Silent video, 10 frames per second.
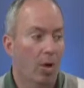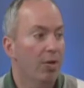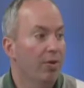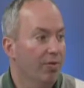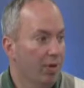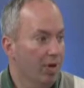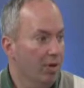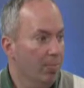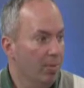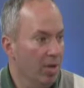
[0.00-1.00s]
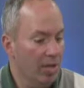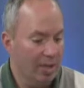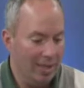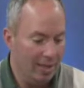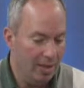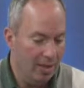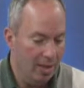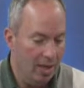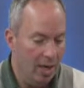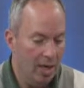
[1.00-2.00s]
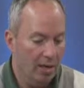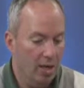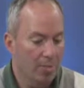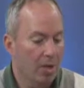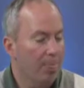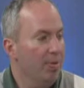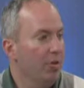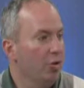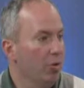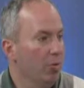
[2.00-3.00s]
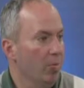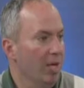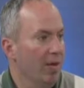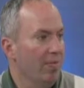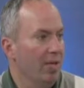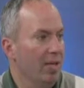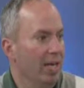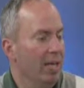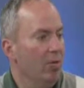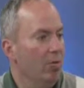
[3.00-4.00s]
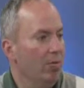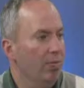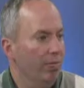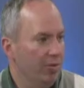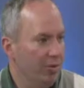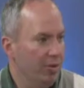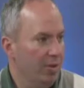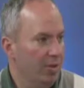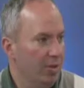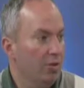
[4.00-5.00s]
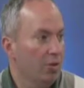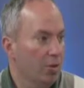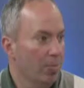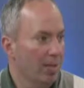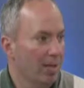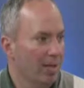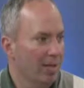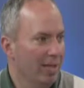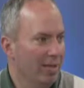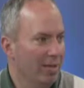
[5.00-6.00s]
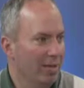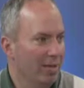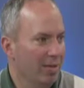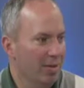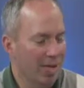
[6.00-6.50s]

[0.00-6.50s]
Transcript: weather is starting to break, and coming up in June, we have the annual fishing derby held at the